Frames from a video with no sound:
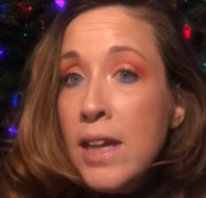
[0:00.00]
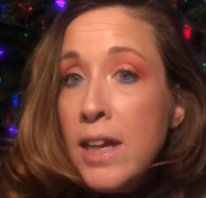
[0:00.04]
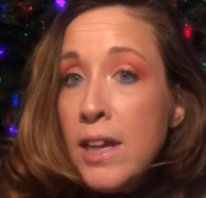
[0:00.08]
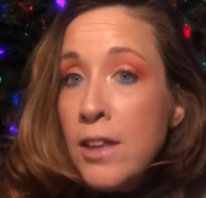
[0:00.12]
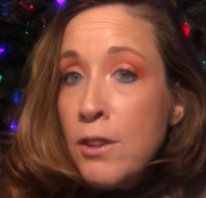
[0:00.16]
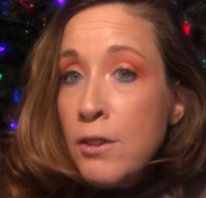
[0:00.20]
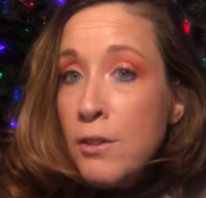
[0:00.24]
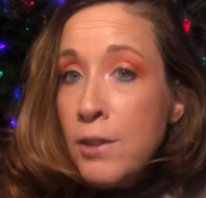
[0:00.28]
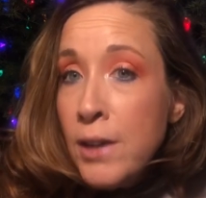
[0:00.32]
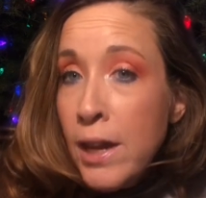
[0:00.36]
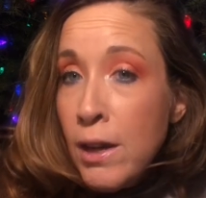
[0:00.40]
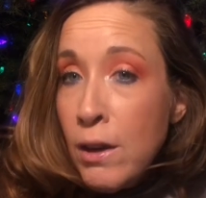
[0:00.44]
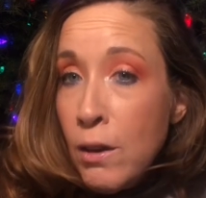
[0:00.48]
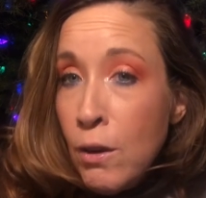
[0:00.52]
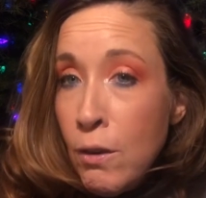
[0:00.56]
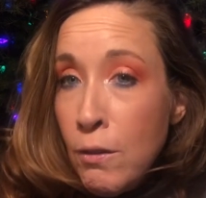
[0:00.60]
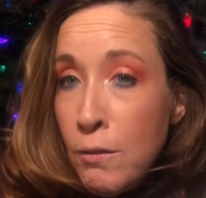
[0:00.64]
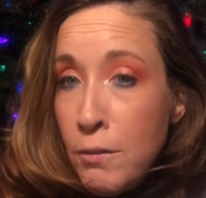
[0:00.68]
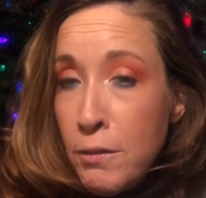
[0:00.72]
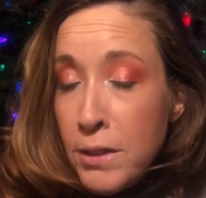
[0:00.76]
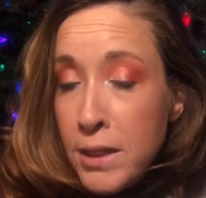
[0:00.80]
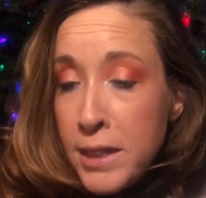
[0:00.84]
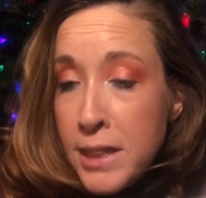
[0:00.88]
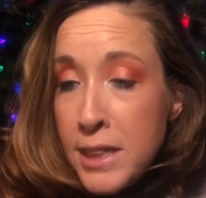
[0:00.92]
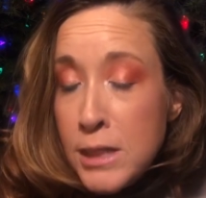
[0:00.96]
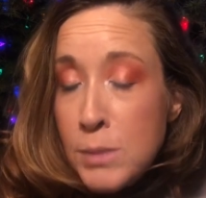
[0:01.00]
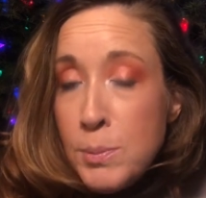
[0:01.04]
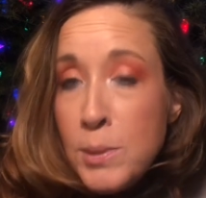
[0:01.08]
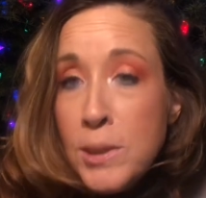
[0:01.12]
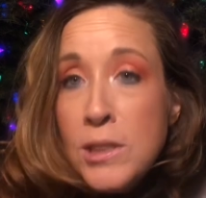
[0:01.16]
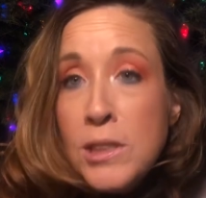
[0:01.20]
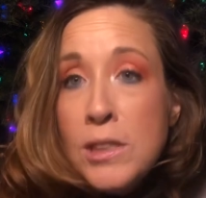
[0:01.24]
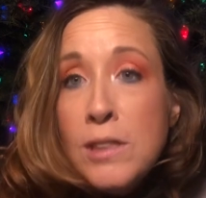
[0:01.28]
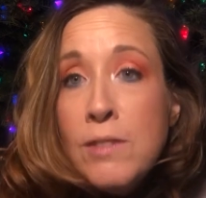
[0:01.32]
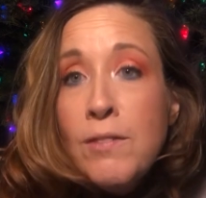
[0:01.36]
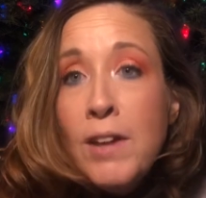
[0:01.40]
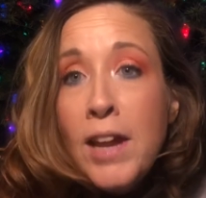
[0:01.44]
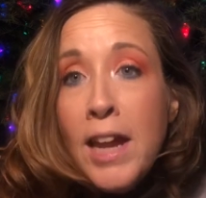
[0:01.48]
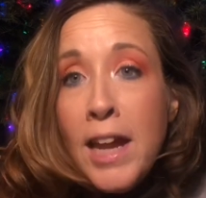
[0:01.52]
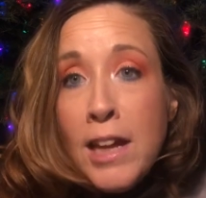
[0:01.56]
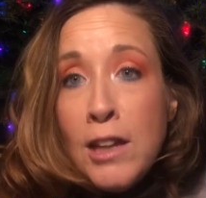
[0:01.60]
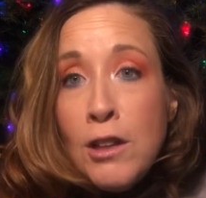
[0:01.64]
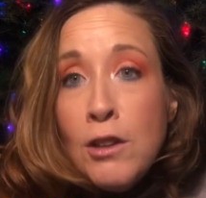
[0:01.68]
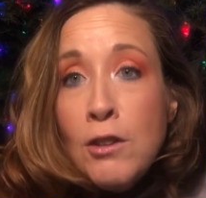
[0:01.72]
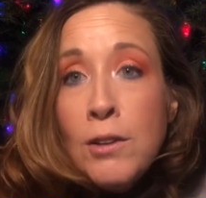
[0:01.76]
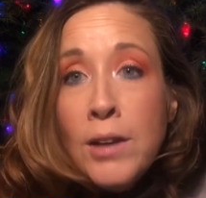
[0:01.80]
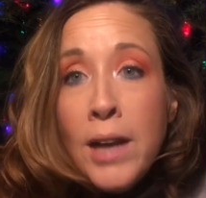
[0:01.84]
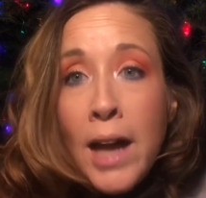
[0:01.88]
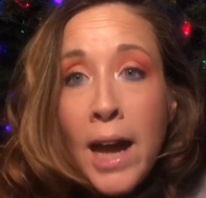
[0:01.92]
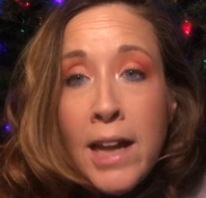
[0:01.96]
and they're not overly expensive
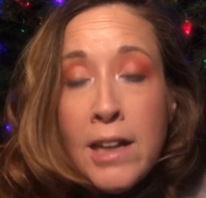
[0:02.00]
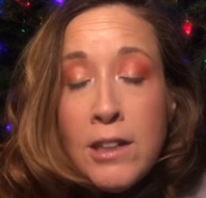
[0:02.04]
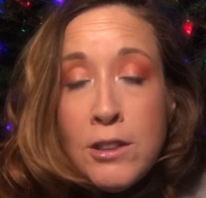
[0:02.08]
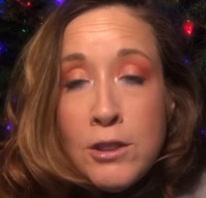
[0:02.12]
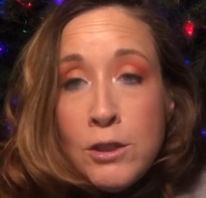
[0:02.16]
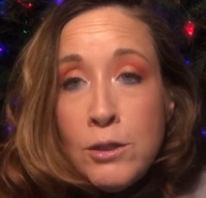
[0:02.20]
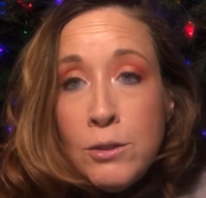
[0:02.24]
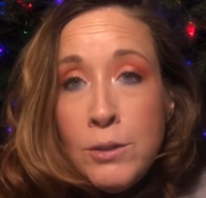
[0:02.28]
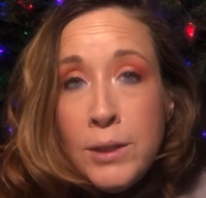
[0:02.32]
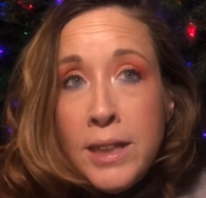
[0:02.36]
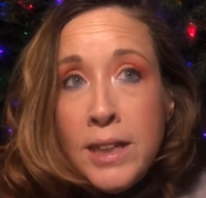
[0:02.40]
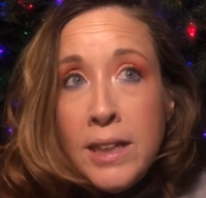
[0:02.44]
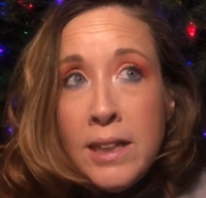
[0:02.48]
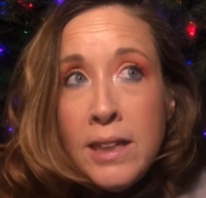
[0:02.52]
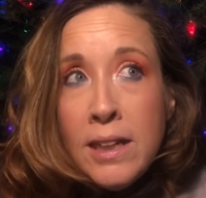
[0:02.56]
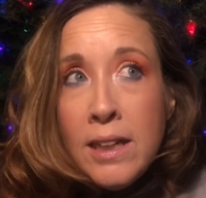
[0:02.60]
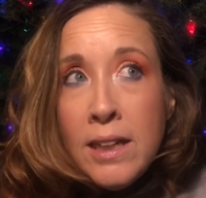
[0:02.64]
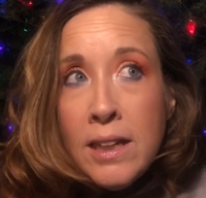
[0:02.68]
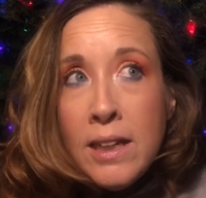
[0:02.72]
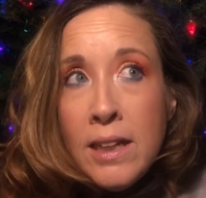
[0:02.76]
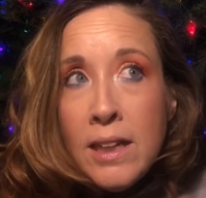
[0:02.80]
and you're not doing,